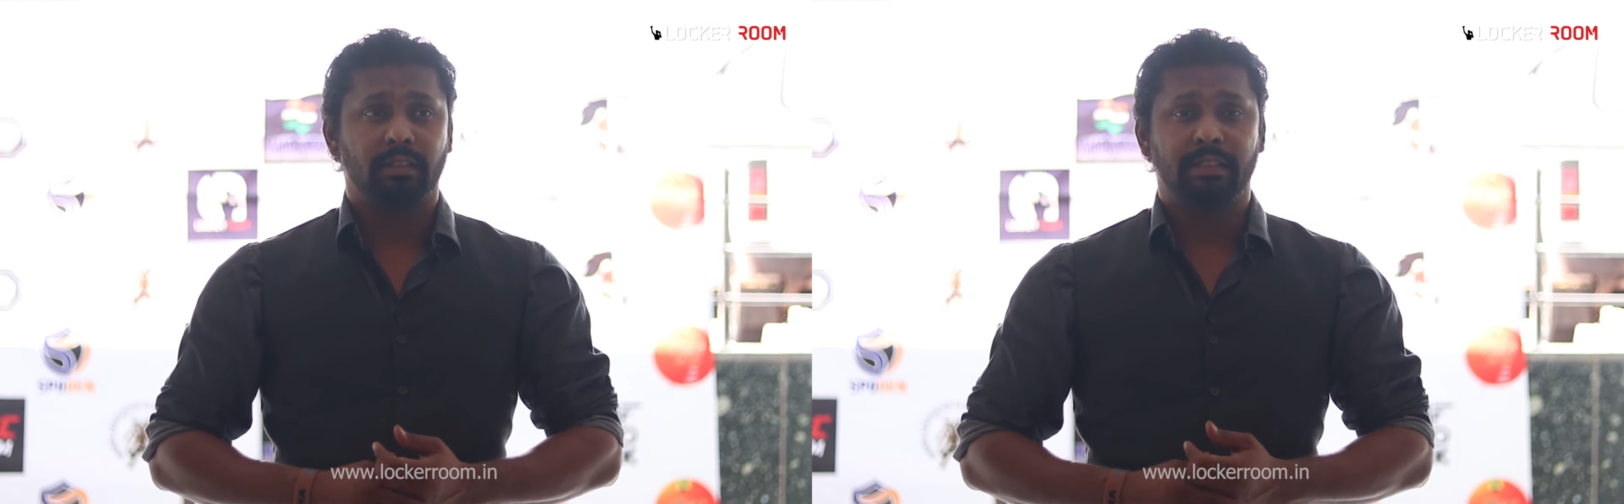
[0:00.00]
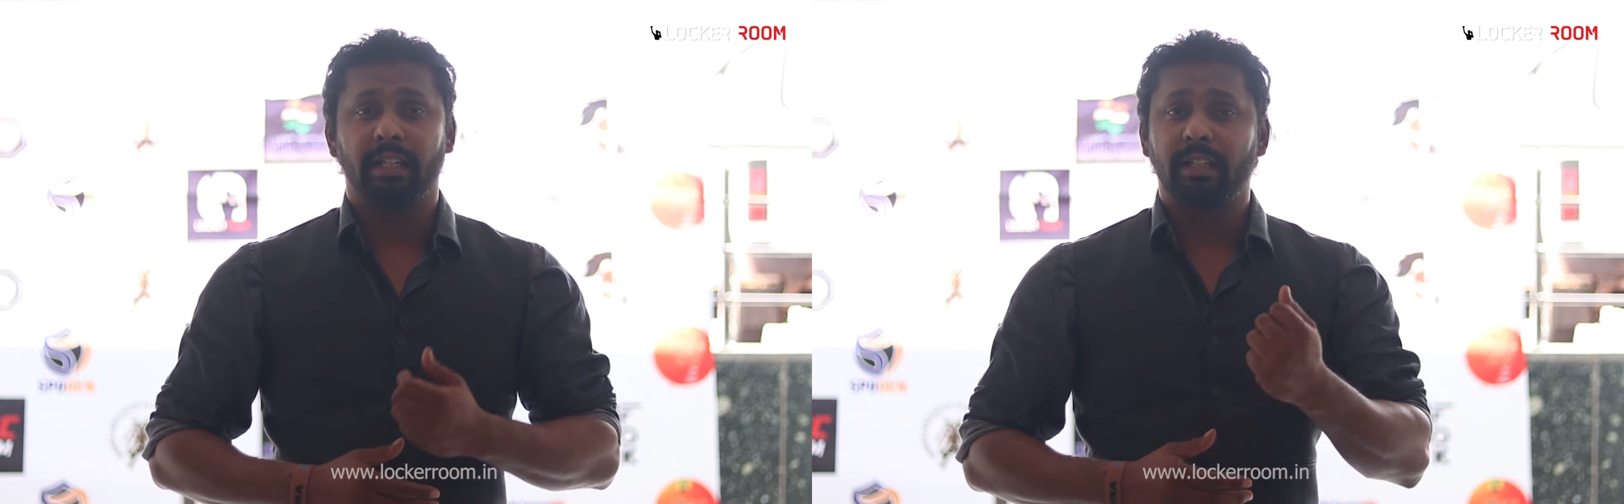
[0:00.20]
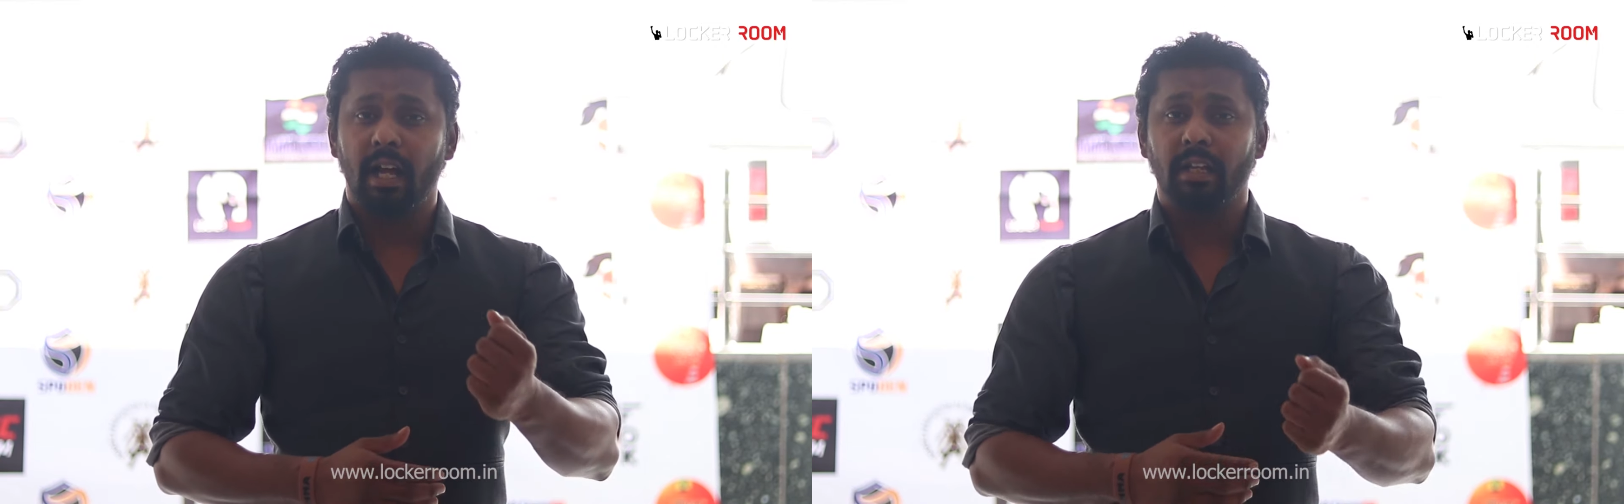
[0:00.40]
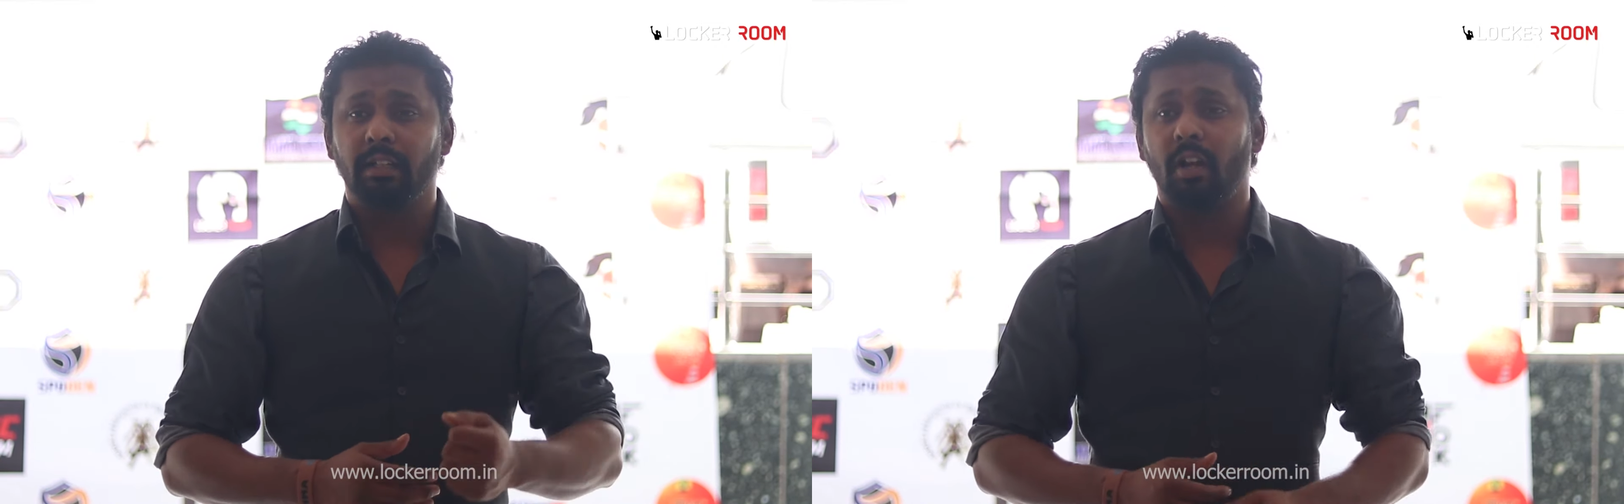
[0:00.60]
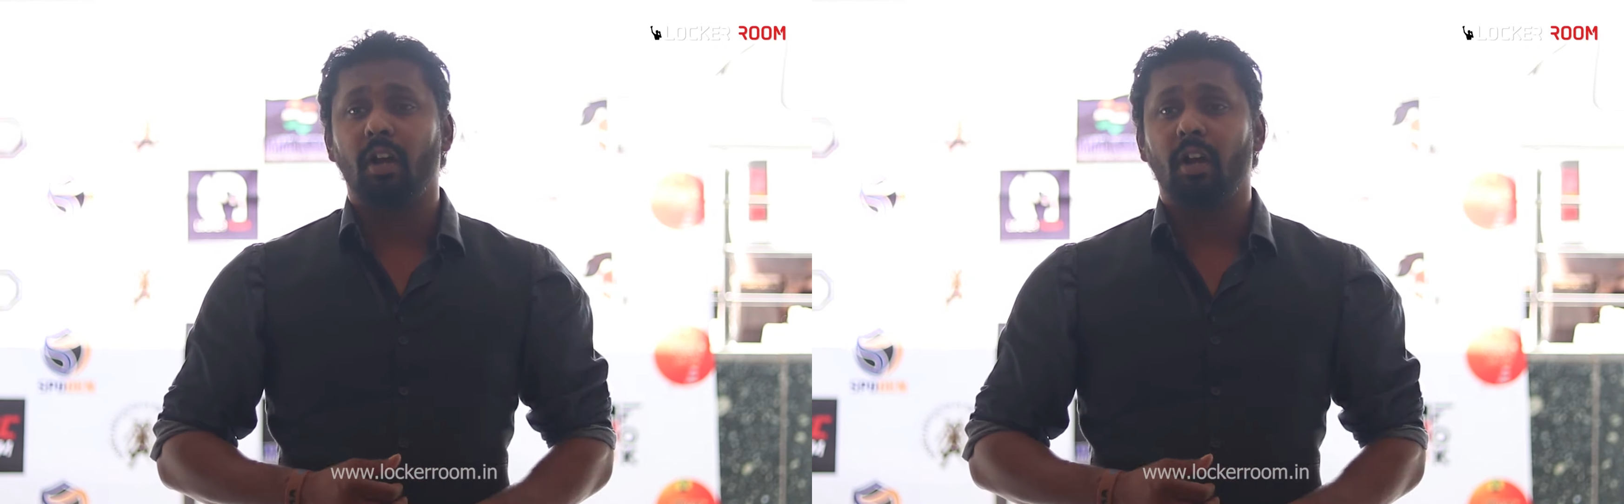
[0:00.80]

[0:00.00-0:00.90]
Sheikh Khalid,